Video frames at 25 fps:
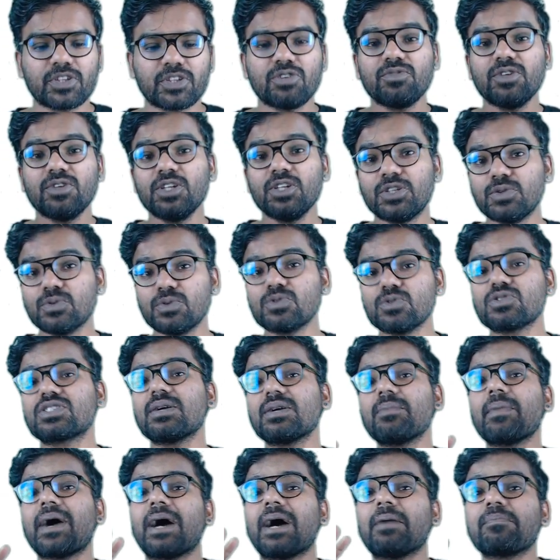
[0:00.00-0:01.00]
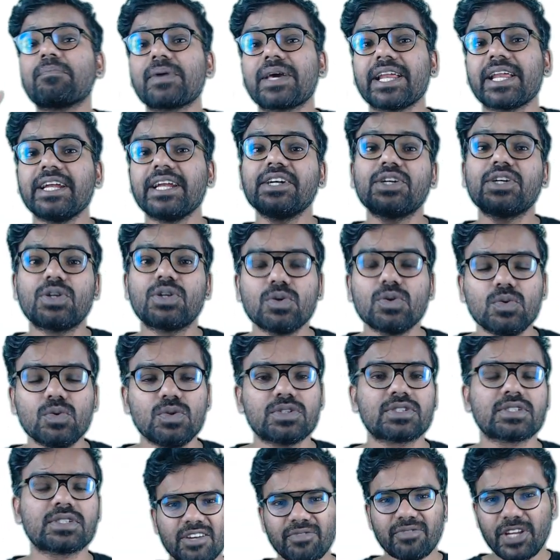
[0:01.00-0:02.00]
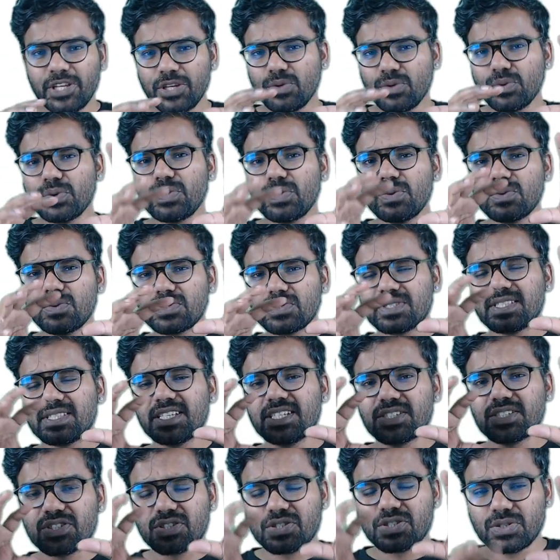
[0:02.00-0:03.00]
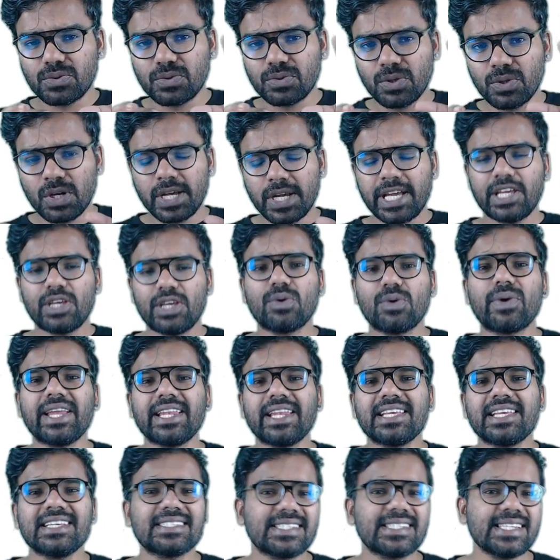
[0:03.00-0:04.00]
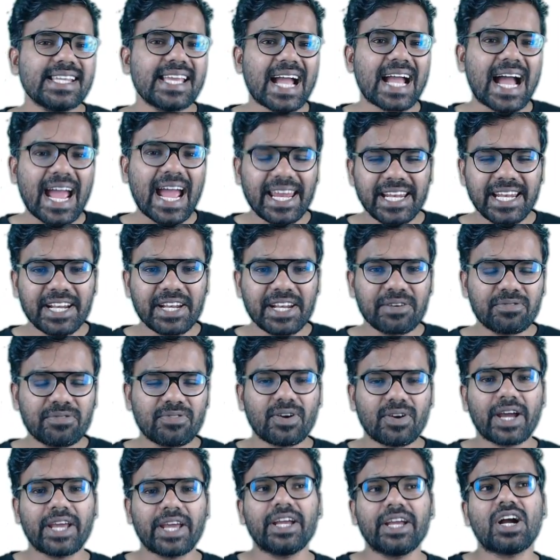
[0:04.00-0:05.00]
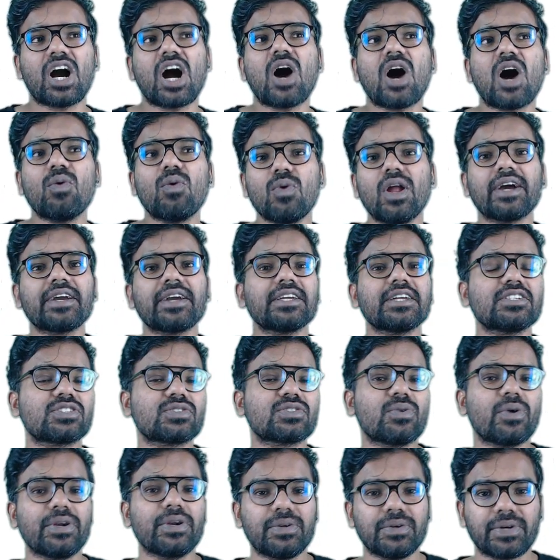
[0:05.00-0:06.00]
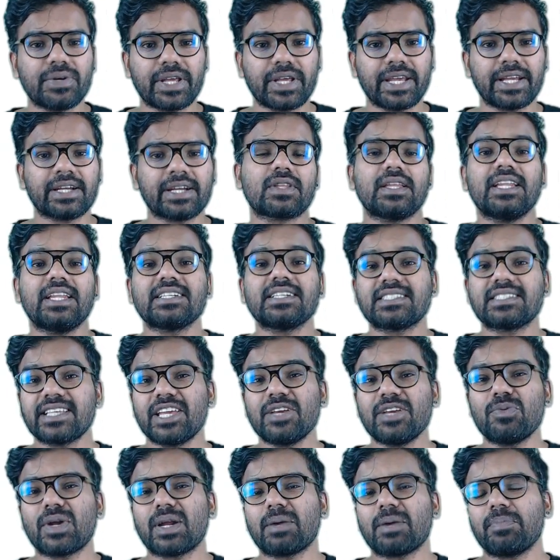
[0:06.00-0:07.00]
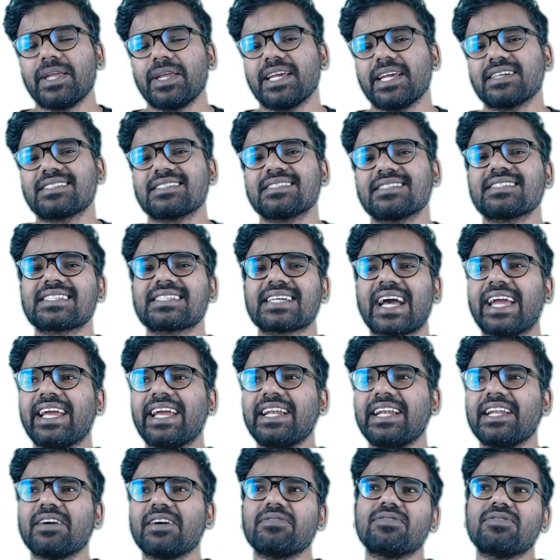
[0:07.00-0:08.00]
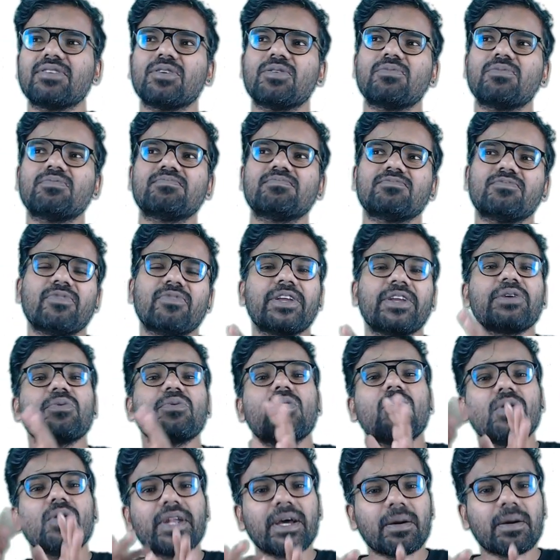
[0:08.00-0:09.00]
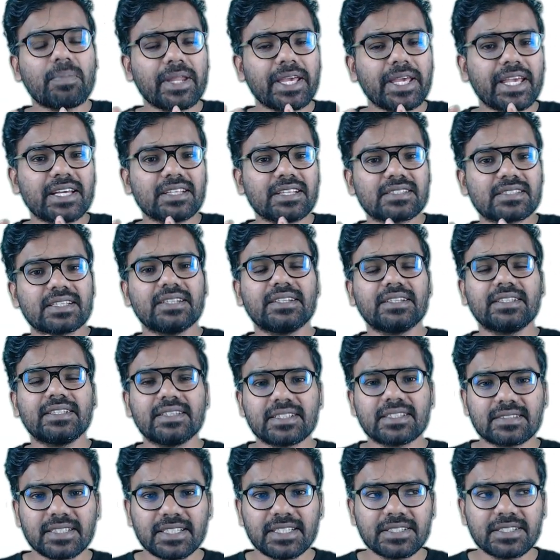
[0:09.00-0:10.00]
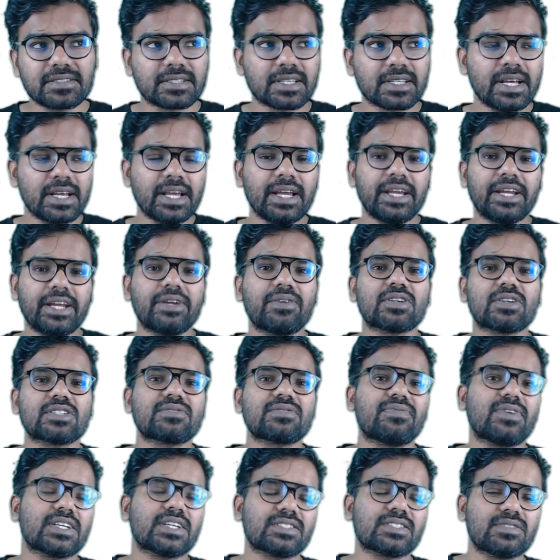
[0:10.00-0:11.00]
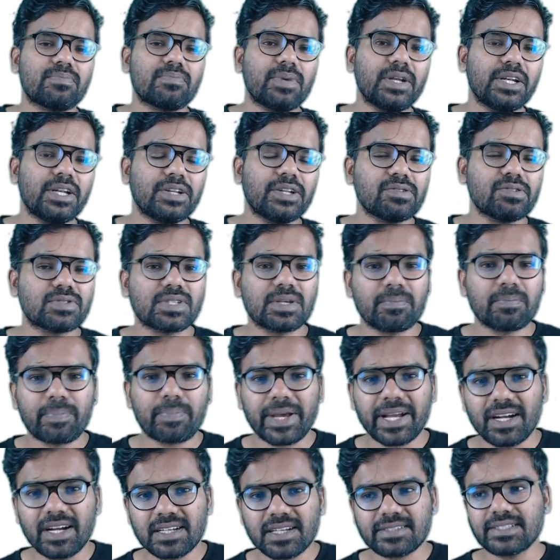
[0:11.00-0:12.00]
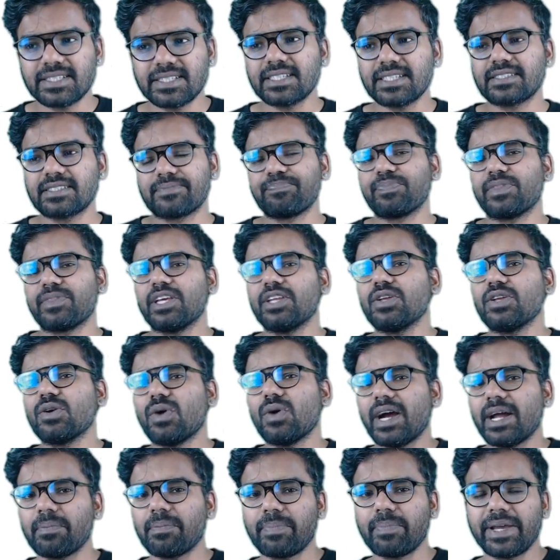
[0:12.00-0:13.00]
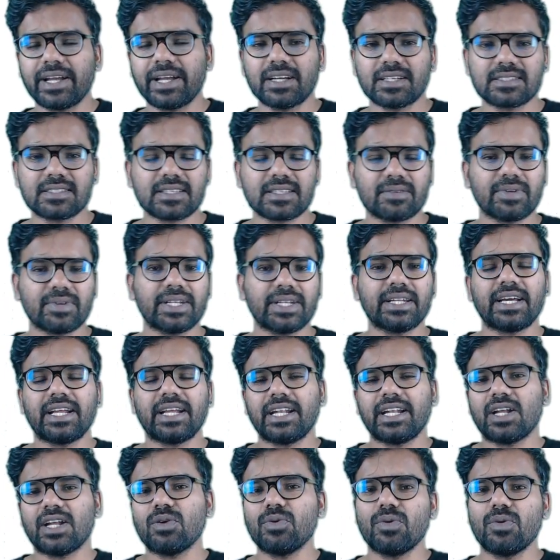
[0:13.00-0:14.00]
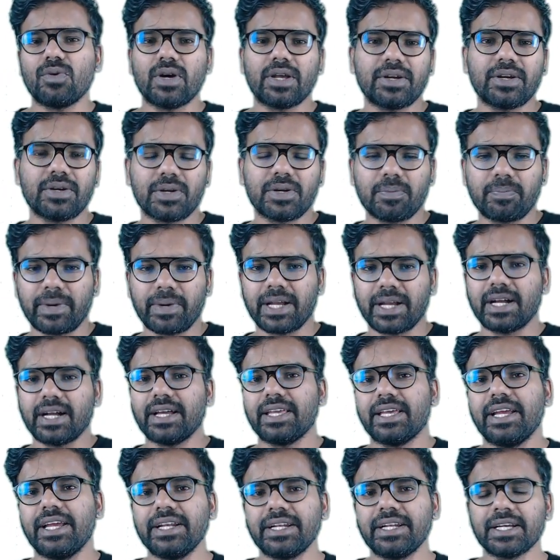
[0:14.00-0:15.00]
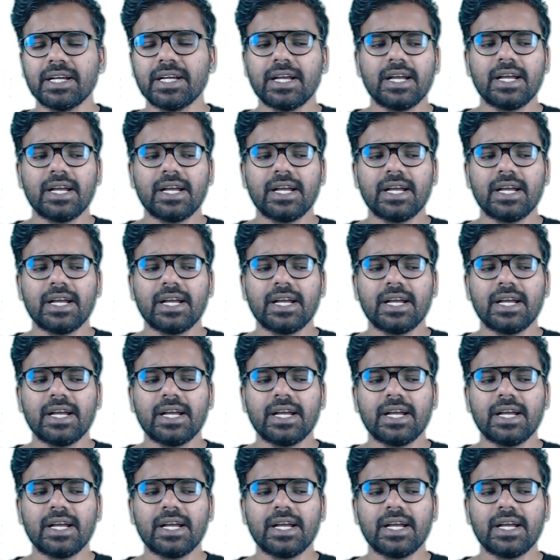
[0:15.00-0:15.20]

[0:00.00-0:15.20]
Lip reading: You will use some upgrade tools. When you use these two, you can easily identify how long it's going to take. Let's say your application is kind of a very old application, in the sense it was first built using Pega 6, then you had Pega 7, and now you are into Pega 8.